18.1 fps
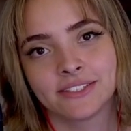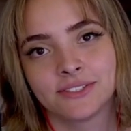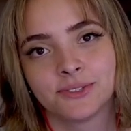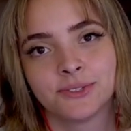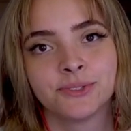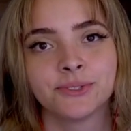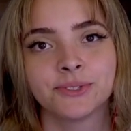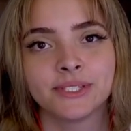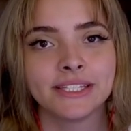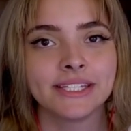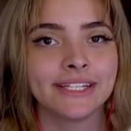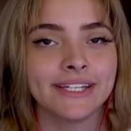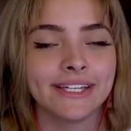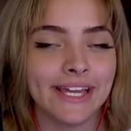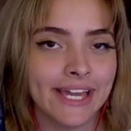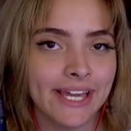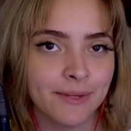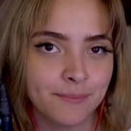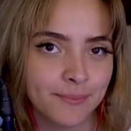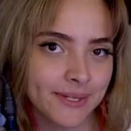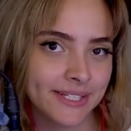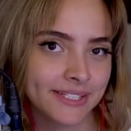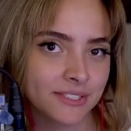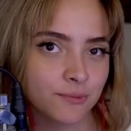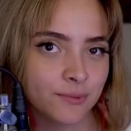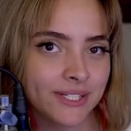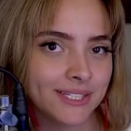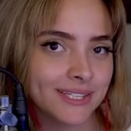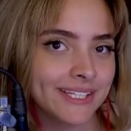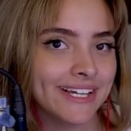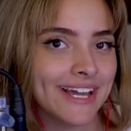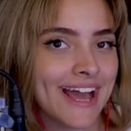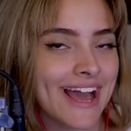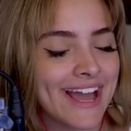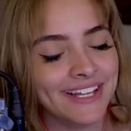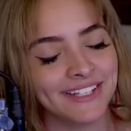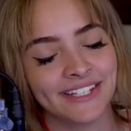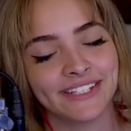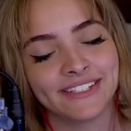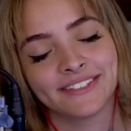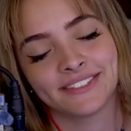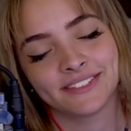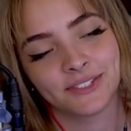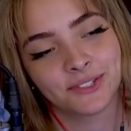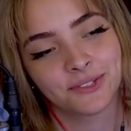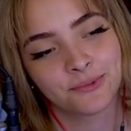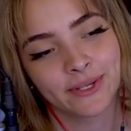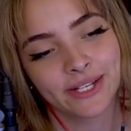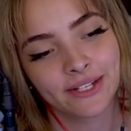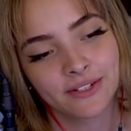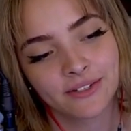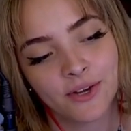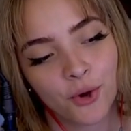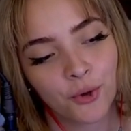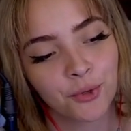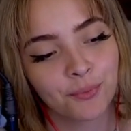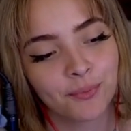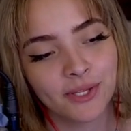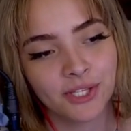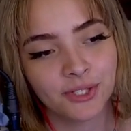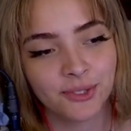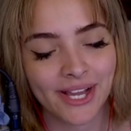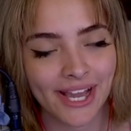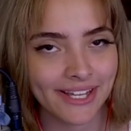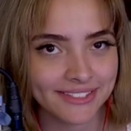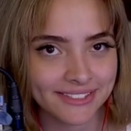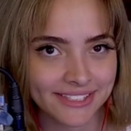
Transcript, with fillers: to the Apex Weekly highlights, so we hope you guys